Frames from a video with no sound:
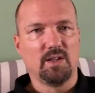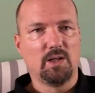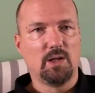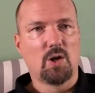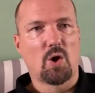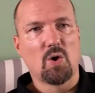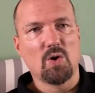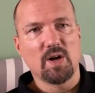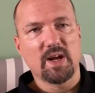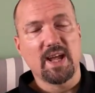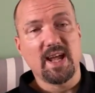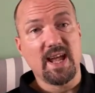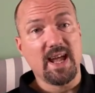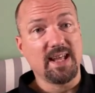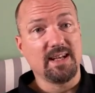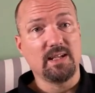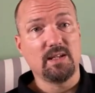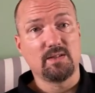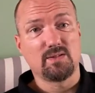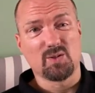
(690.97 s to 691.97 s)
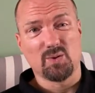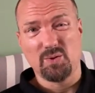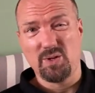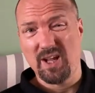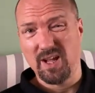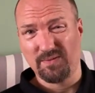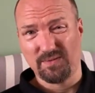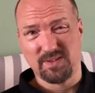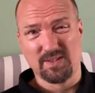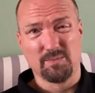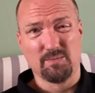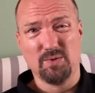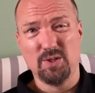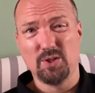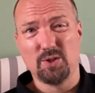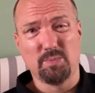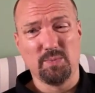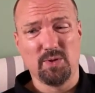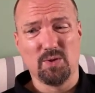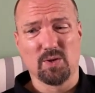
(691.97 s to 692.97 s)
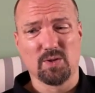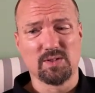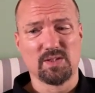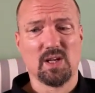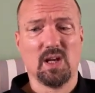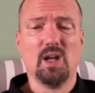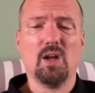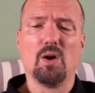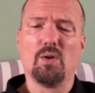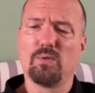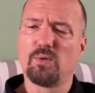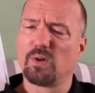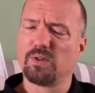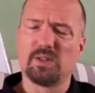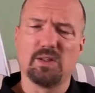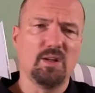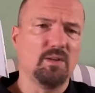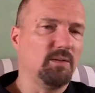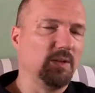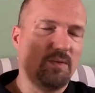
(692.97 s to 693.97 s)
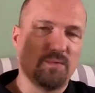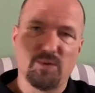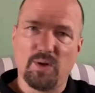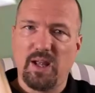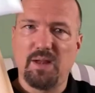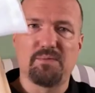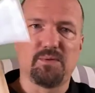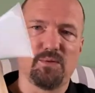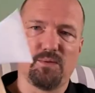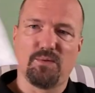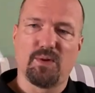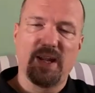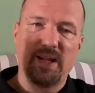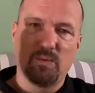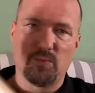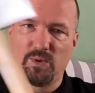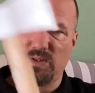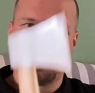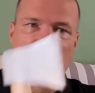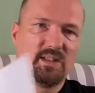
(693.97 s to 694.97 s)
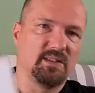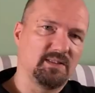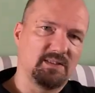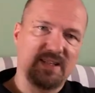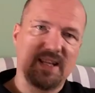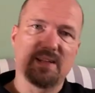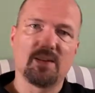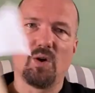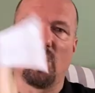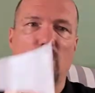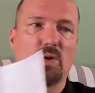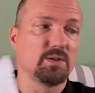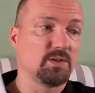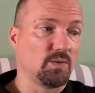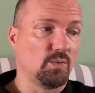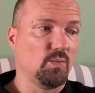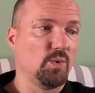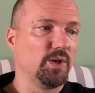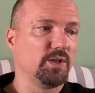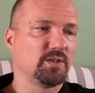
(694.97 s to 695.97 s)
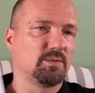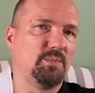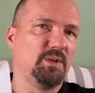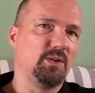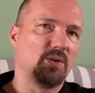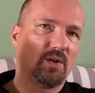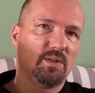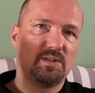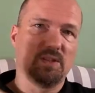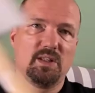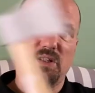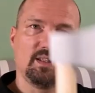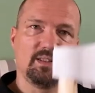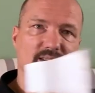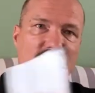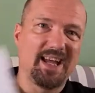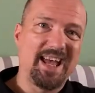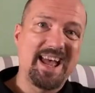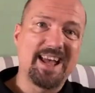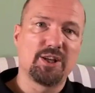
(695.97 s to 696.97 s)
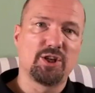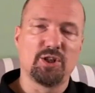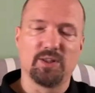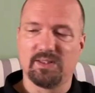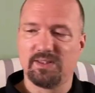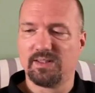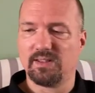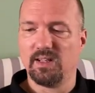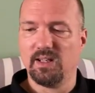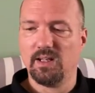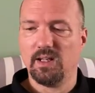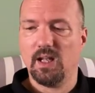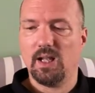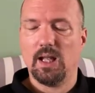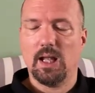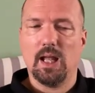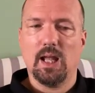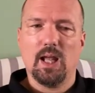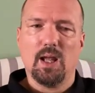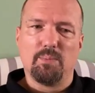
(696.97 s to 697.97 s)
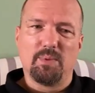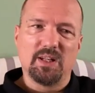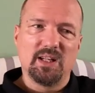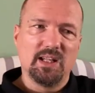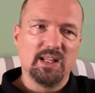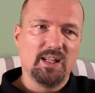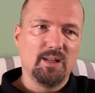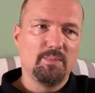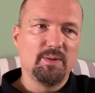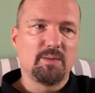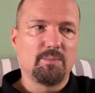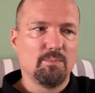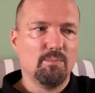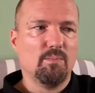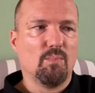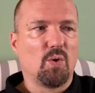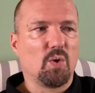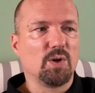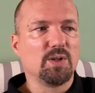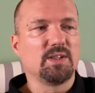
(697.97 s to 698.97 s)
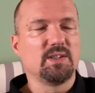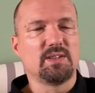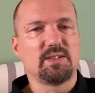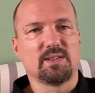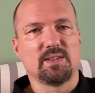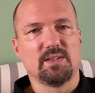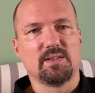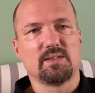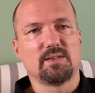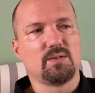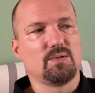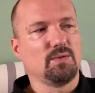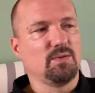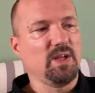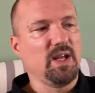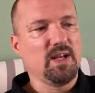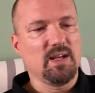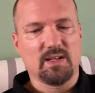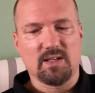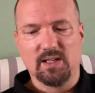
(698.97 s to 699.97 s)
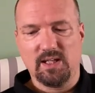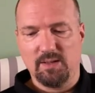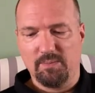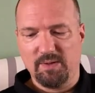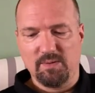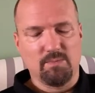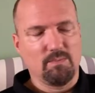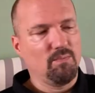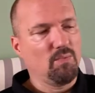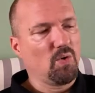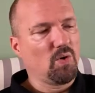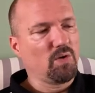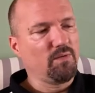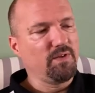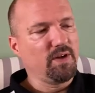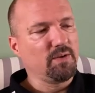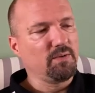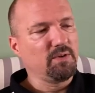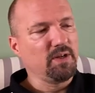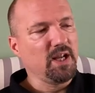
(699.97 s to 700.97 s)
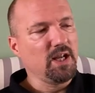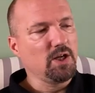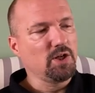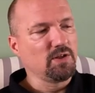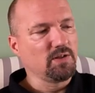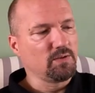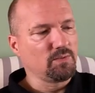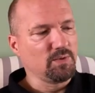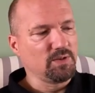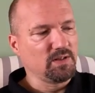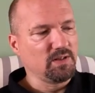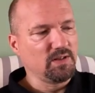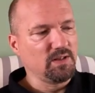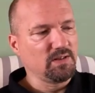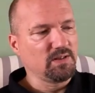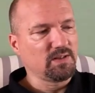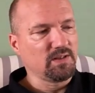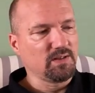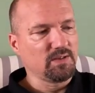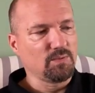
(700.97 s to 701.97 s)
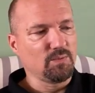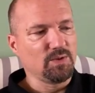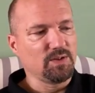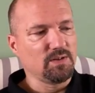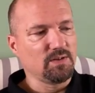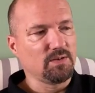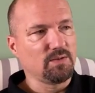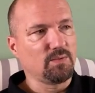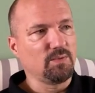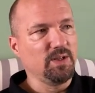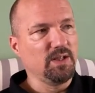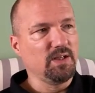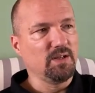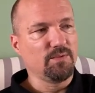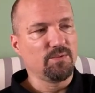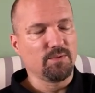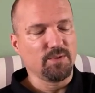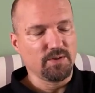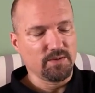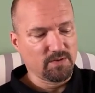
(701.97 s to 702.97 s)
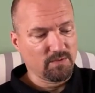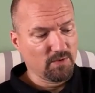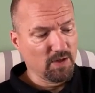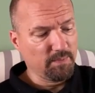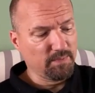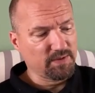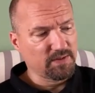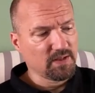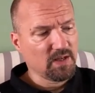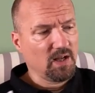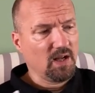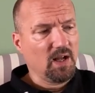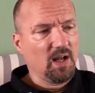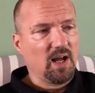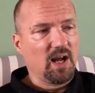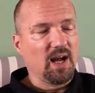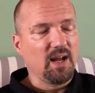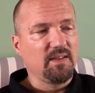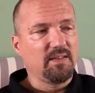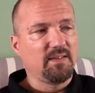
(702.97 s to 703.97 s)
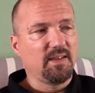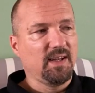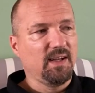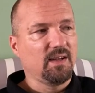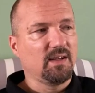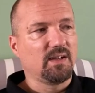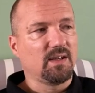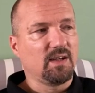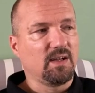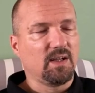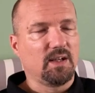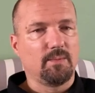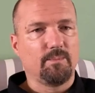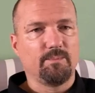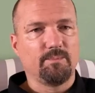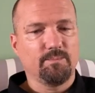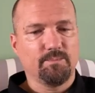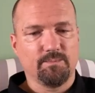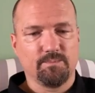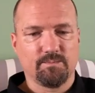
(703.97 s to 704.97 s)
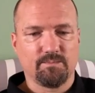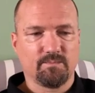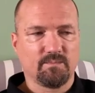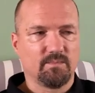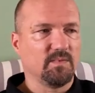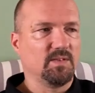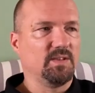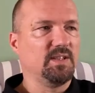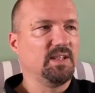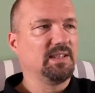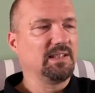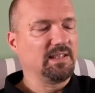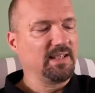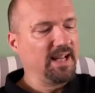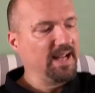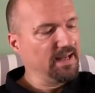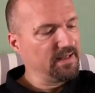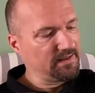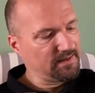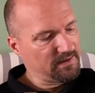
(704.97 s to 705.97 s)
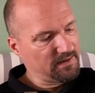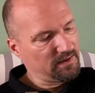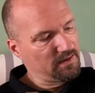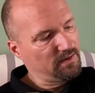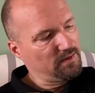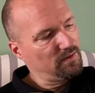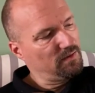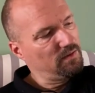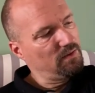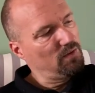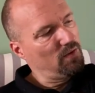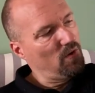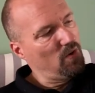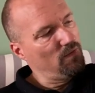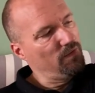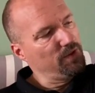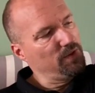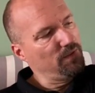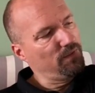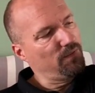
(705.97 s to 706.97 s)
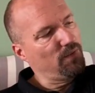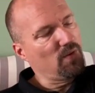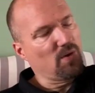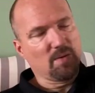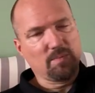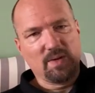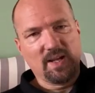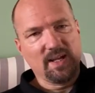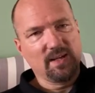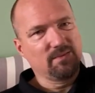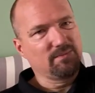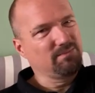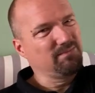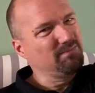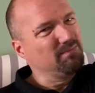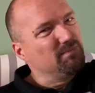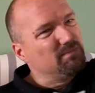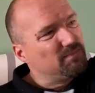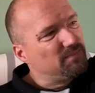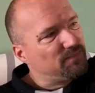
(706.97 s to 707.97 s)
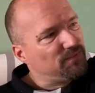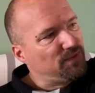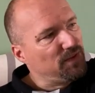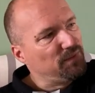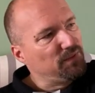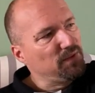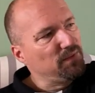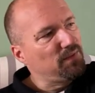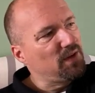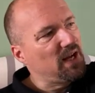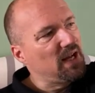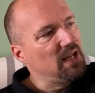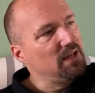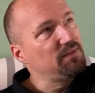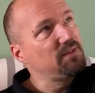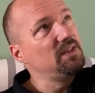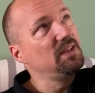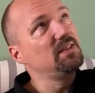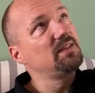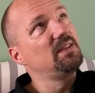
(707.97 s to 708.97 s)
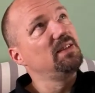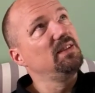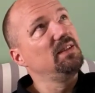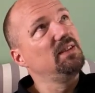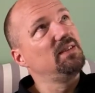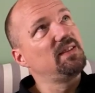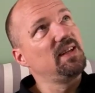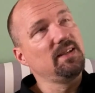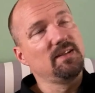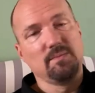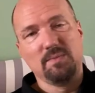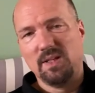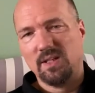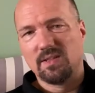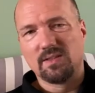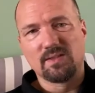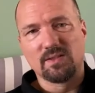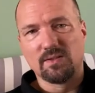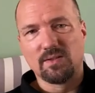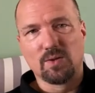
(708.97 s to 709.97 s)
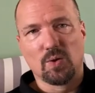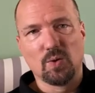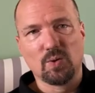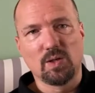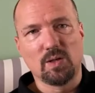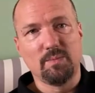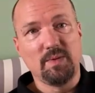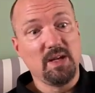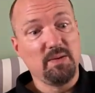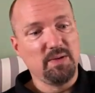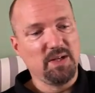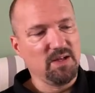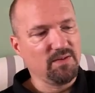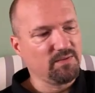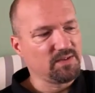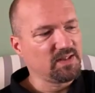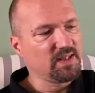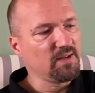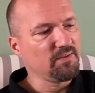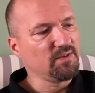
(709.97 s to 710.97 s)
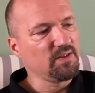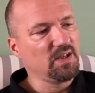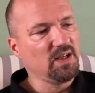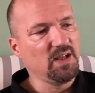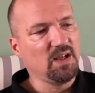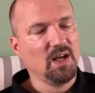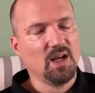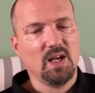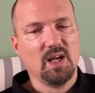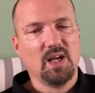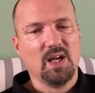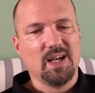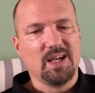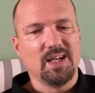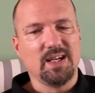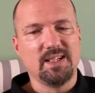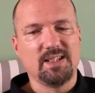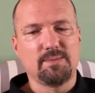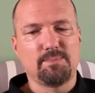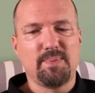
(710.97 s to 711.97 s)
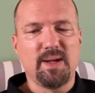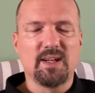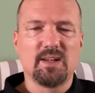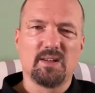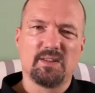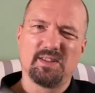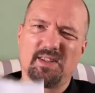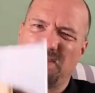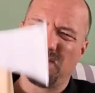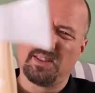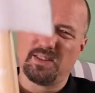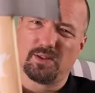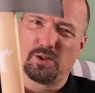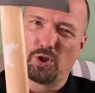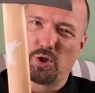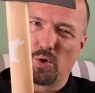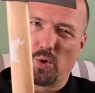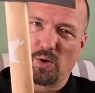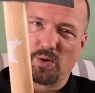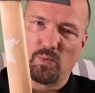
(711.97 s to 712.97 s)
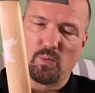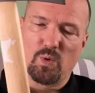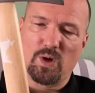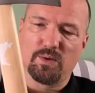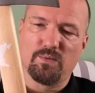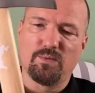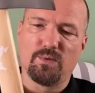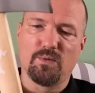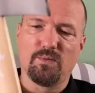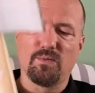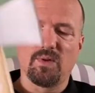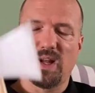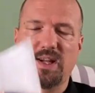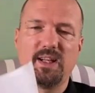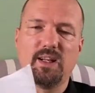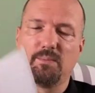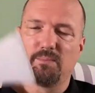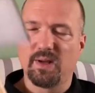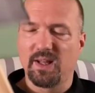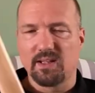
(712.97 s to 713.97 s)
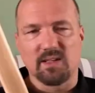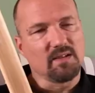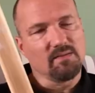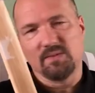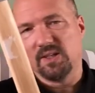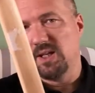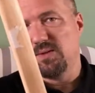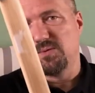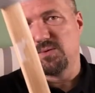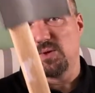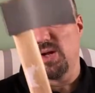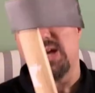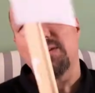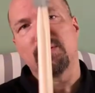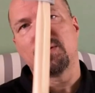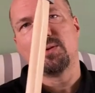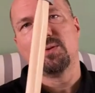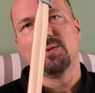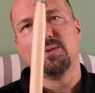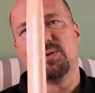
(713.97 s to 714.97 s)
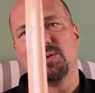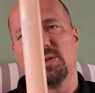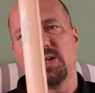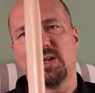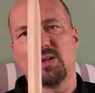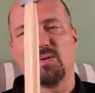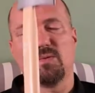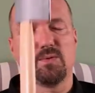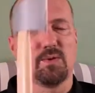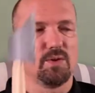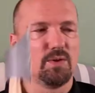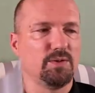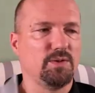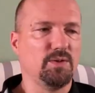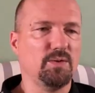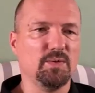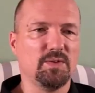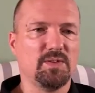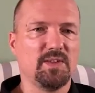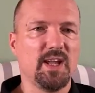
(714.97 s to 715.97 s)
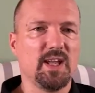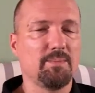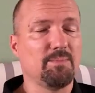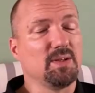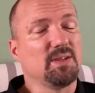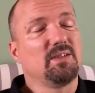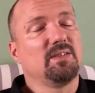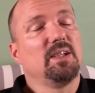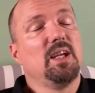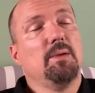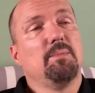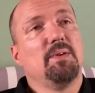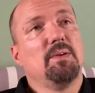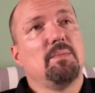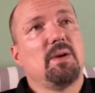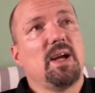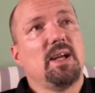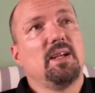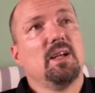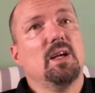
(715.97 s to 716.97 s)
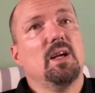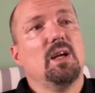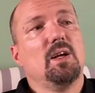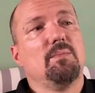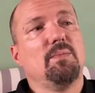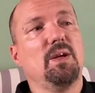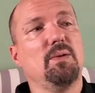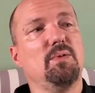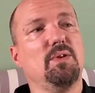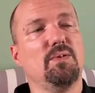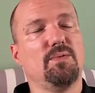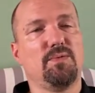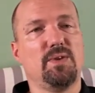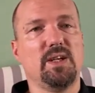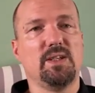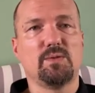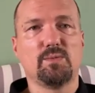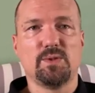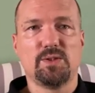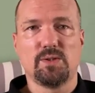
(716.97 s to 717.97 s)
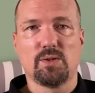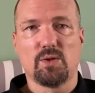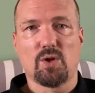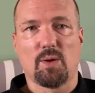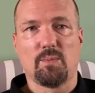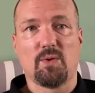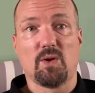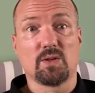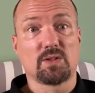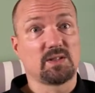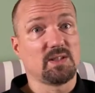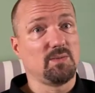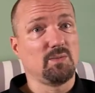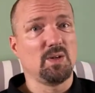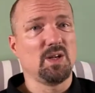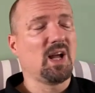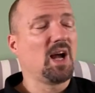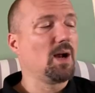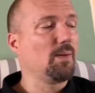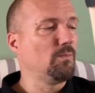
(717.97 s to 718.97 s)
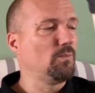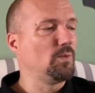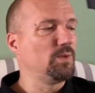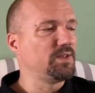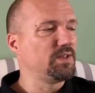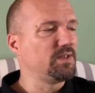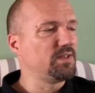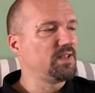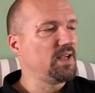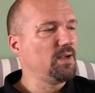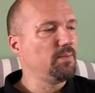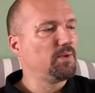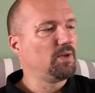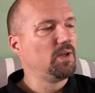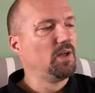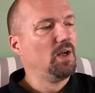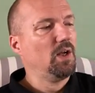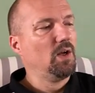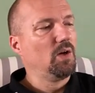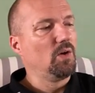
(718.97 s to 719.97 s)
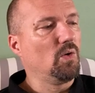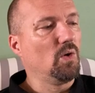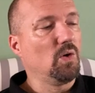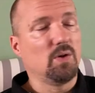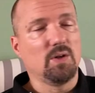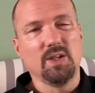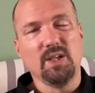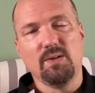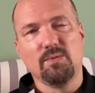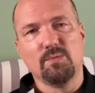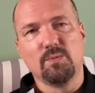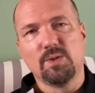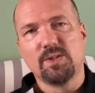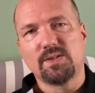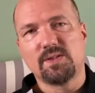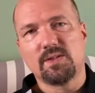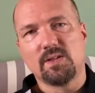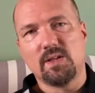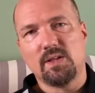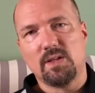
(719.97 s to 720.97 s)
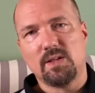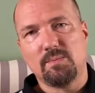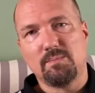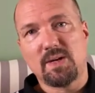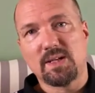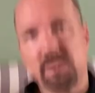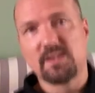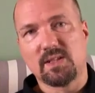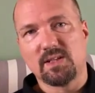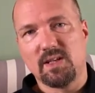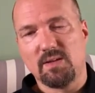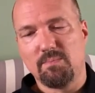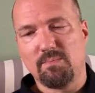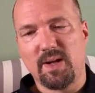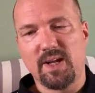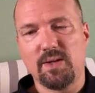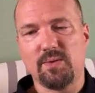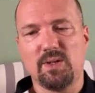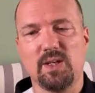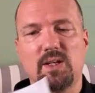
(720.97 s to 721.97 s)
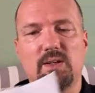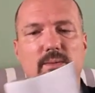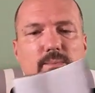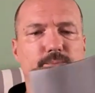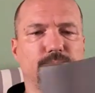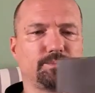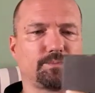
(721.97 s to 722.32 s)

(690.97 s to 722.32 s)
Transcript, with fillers: a longer handle so you have some reach because of course if you have to fight with this that also works because it is a hatchet still but a little bit more distance to, and a little bit more variations with the distance with the three different grips. I think um, this length over your form, like 55, 60 centimeters in total, maybe even 70, is better than this short one for fighting. But if you have to, you can of course use that. But keep in mind, maybe you're faced with your tomahawk, someone armed with a saber, or even with a uh, musket and bayonet.